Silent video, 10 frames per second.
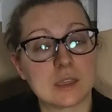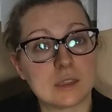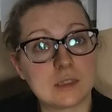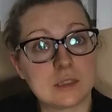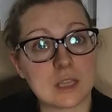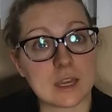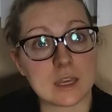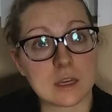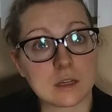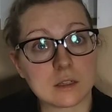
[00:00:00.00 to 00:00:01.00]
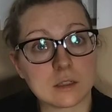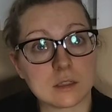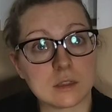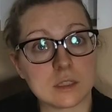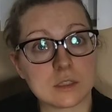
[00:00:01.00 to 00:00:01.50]
like
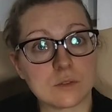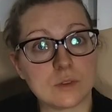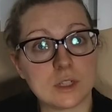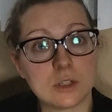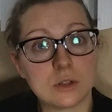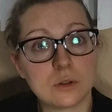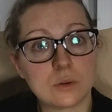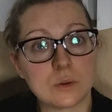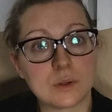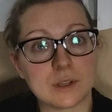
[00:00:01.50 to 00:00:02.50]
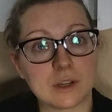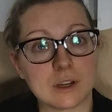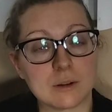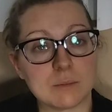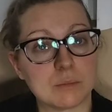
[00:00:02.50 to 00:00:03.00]
this video,
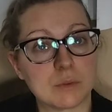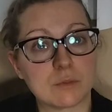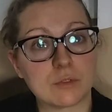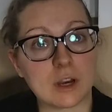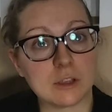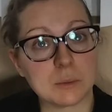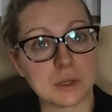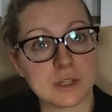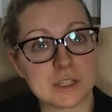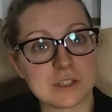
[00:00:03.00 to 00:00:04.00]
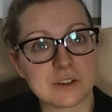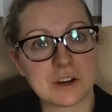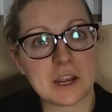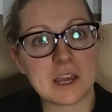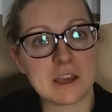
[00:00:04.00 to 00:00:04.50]
follow me on
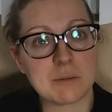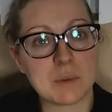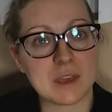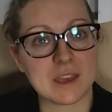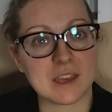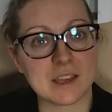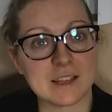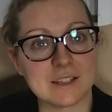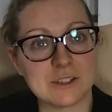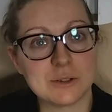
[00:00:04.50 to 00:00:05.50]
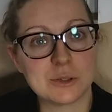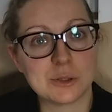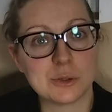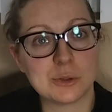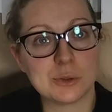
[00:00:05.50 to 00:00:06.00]
Instagram and
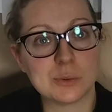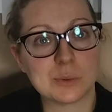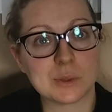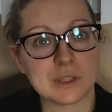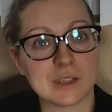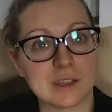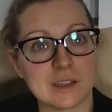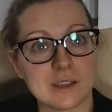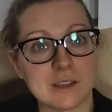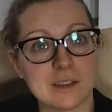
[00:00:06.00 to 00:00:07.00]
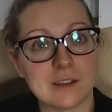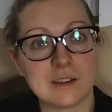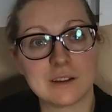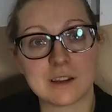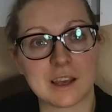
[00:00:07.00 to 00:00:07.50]
YouTube, and
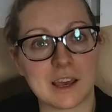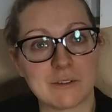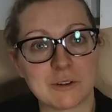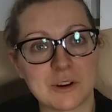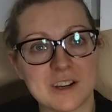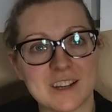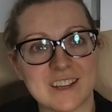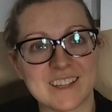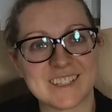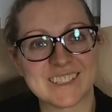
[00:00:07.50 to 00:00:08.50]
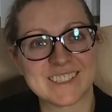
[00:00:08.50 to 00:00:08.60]
have a great day.